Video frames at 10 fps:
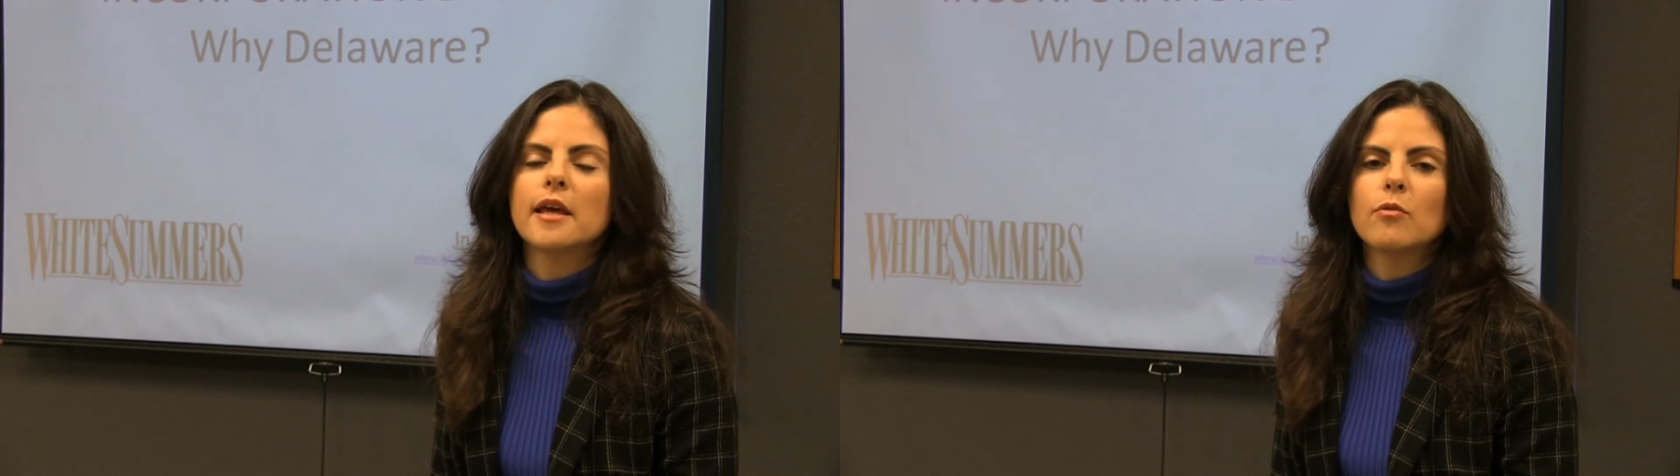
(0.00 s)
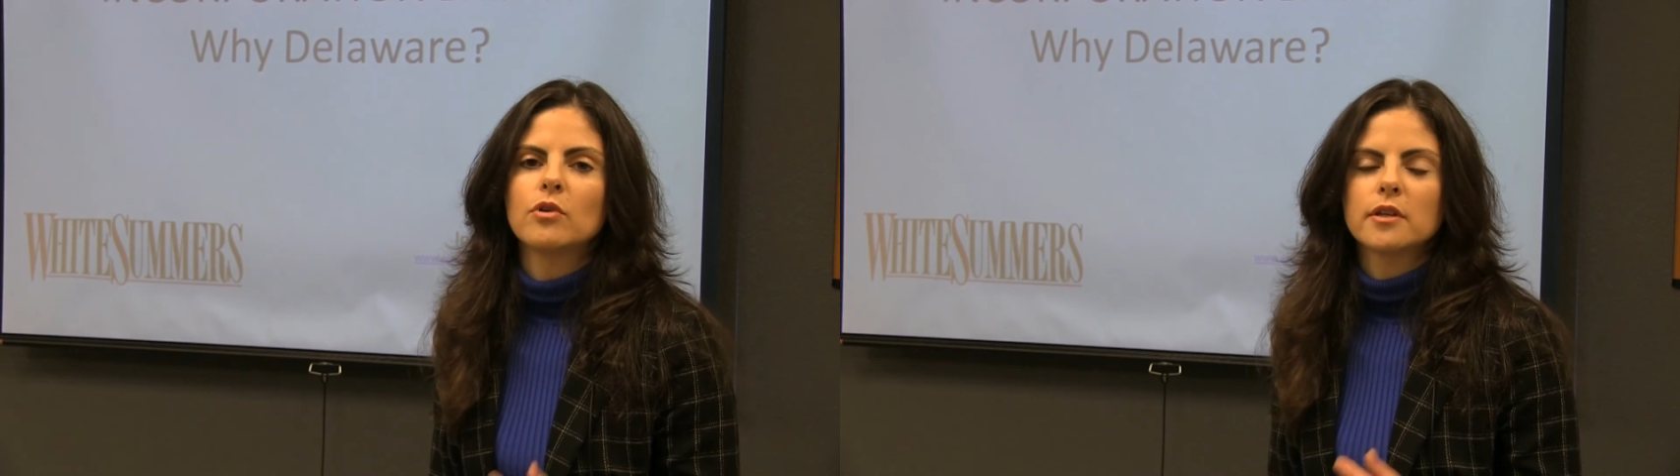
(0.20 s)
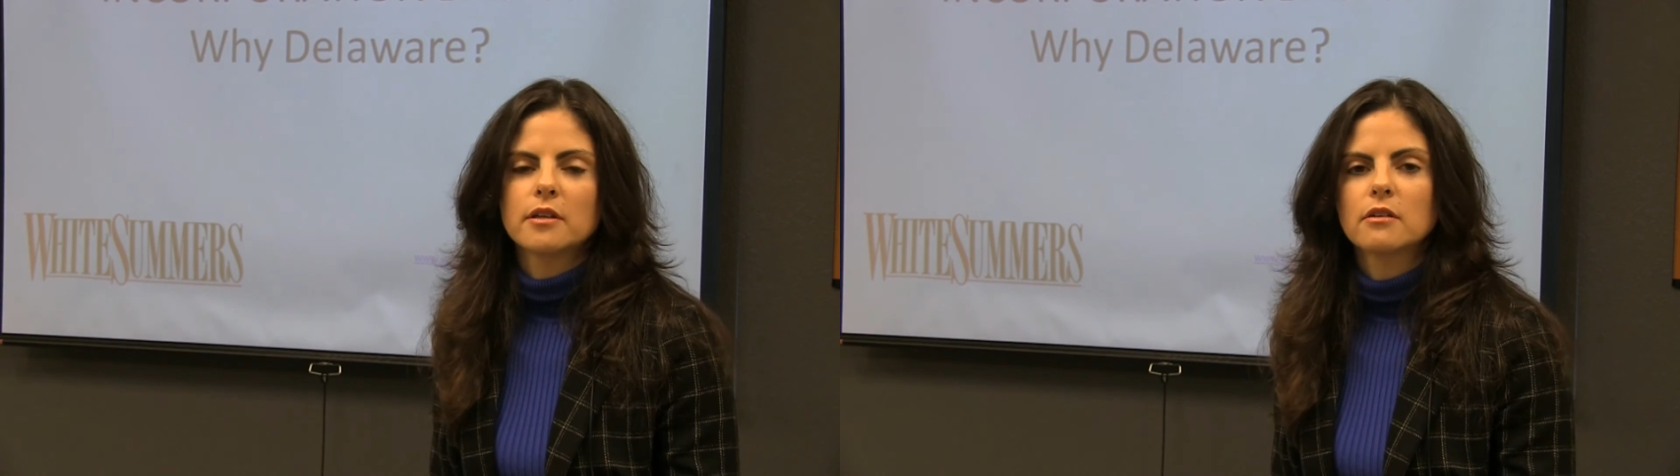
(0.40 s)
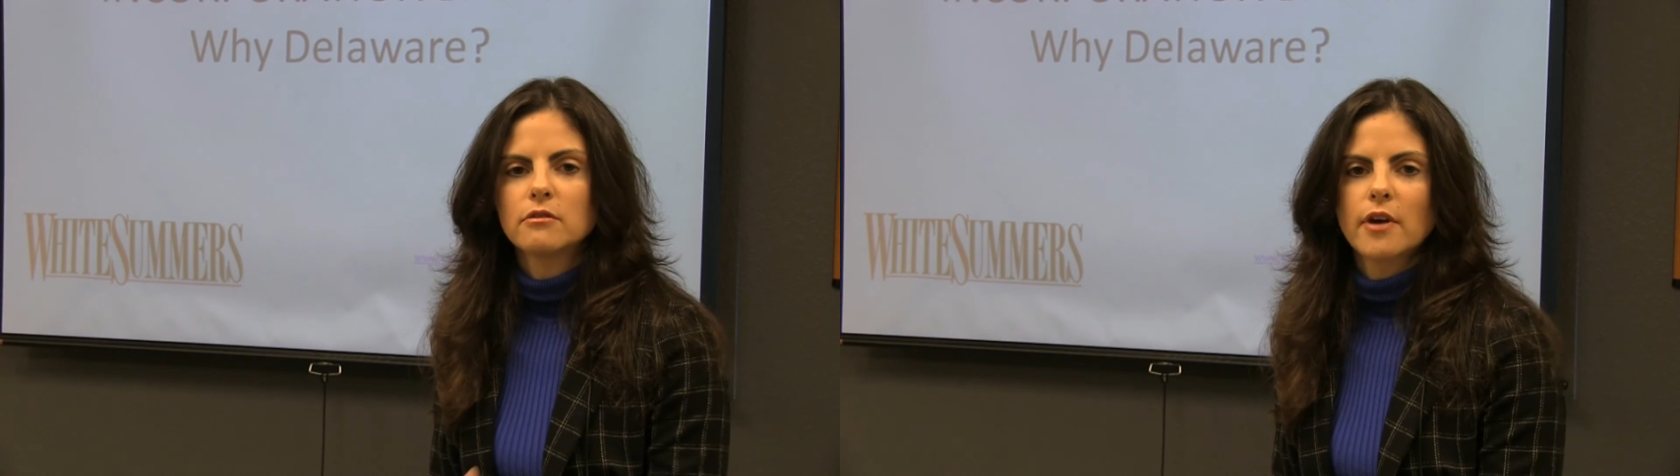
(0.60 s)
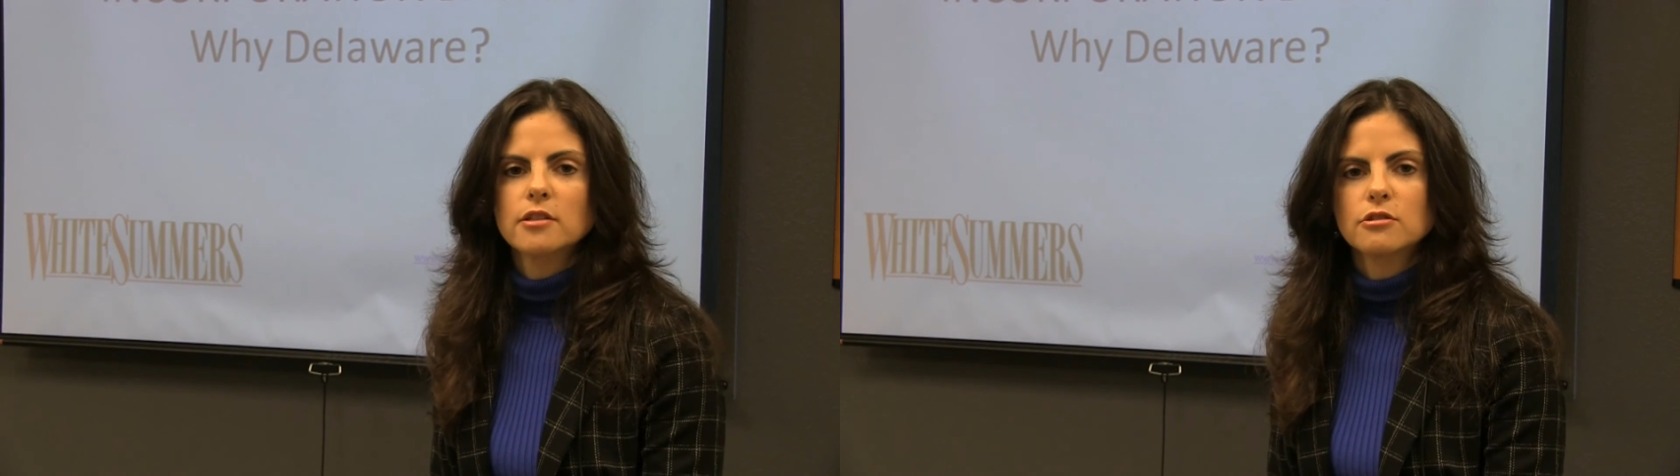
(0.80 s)
they will either
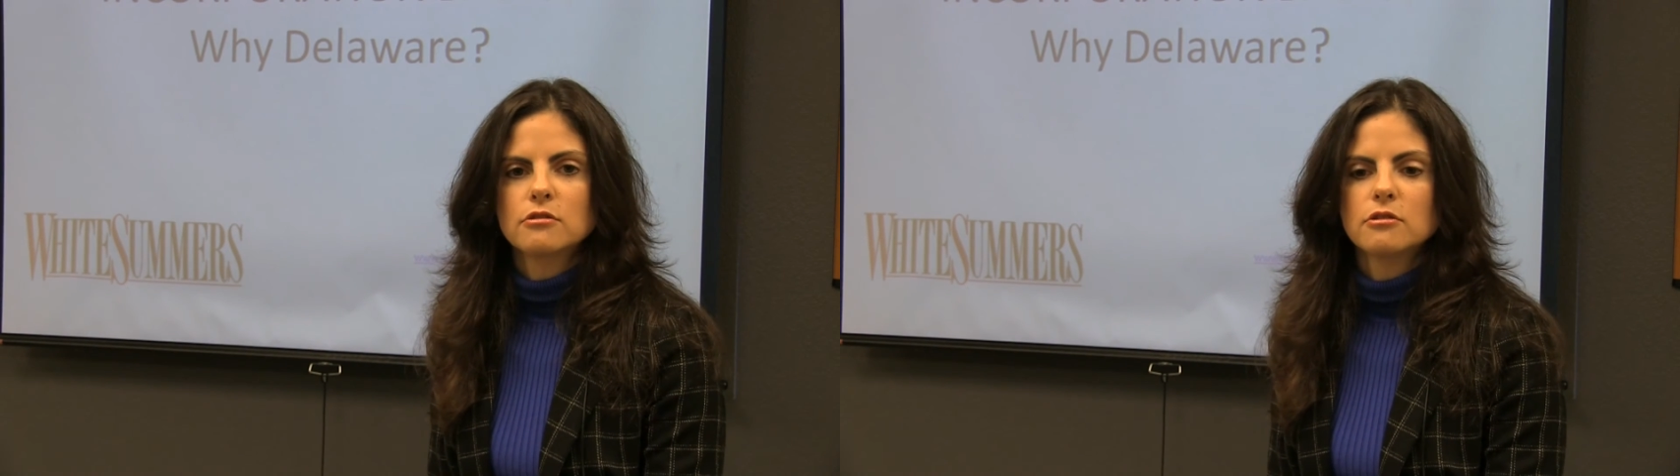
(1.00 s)
invest in